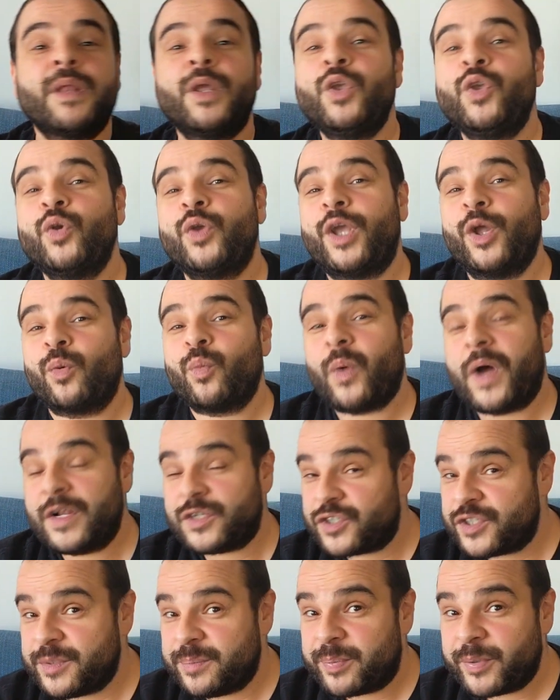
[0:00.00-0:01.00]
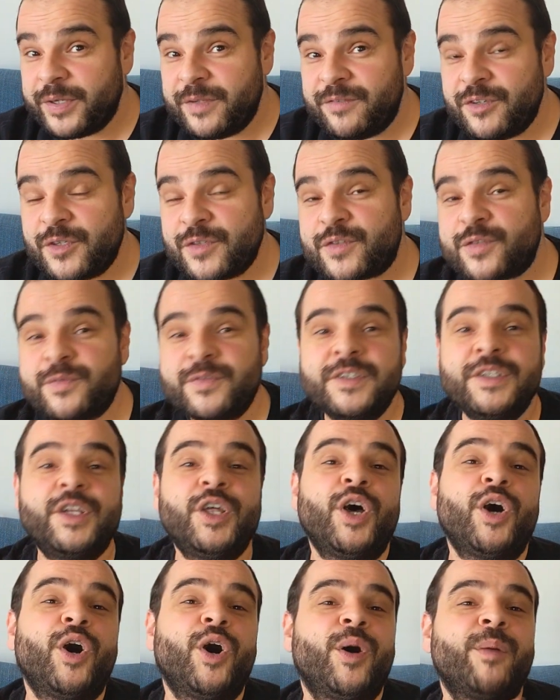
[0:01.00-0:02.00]
You can watch the previous
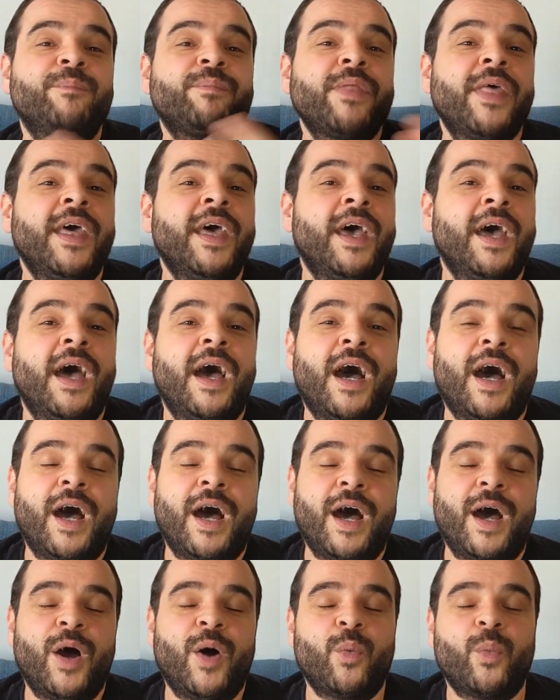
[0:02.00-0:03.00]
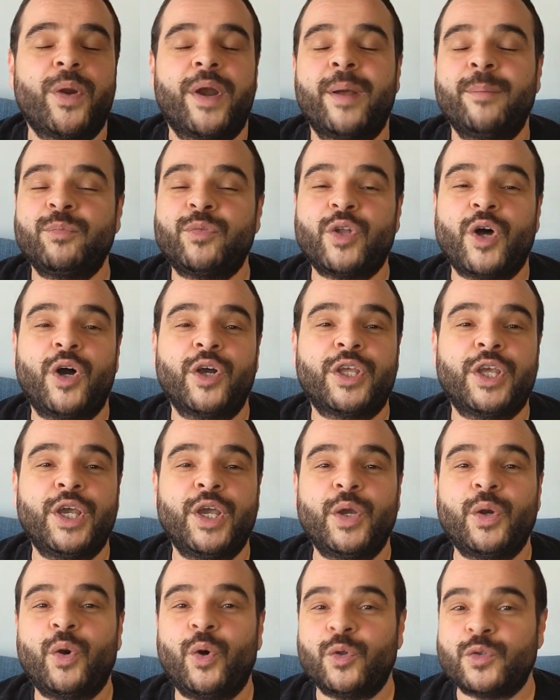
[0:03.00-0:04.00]
video. Uh, where I'm
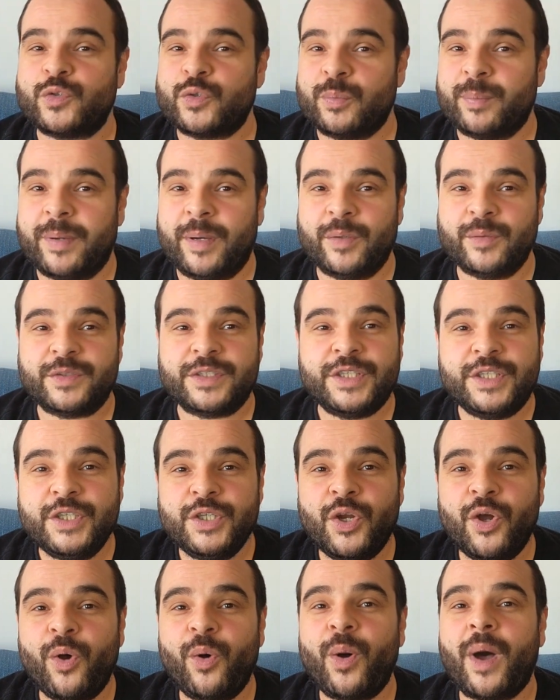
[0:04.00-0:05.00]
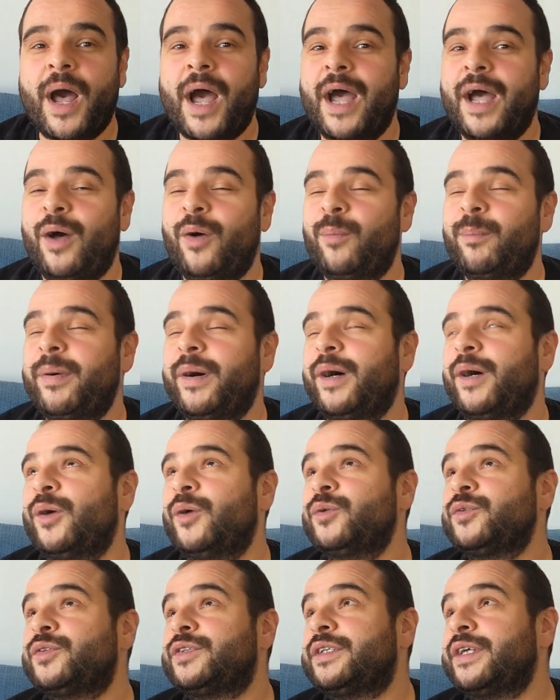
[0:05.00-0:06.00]
talking also about keto,
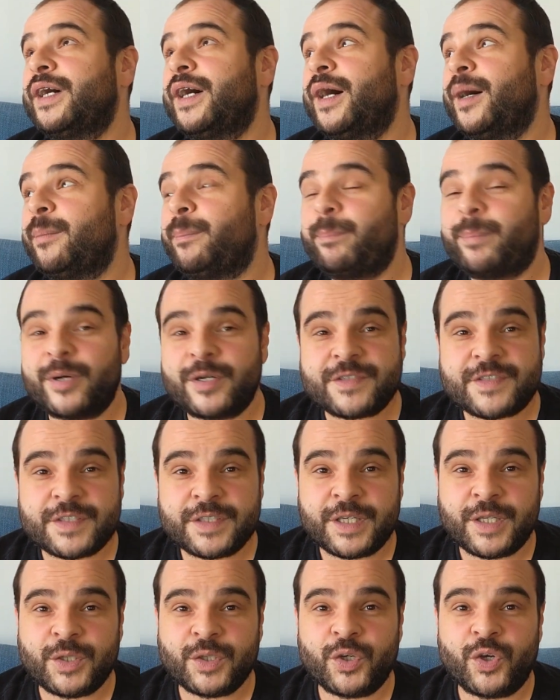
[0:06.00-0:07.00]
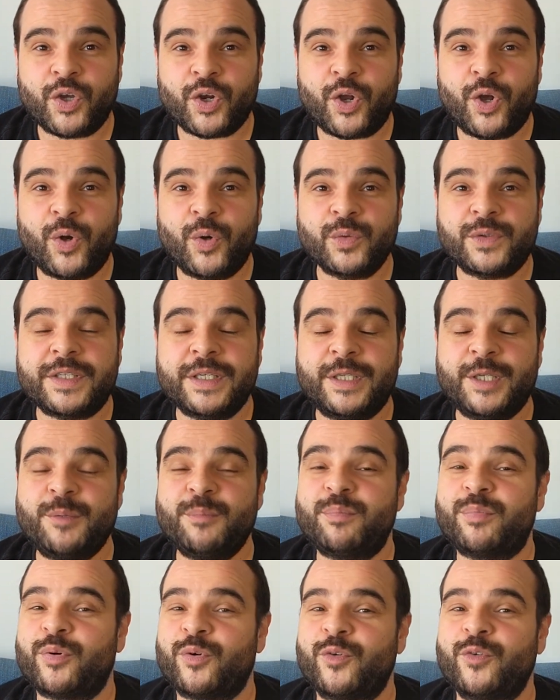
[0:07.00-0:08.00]
about uh, personal growth and
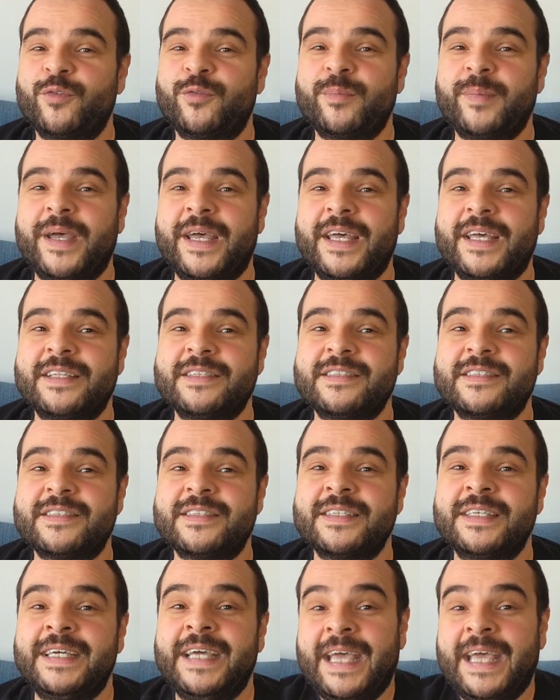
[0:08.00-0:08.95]
improvements.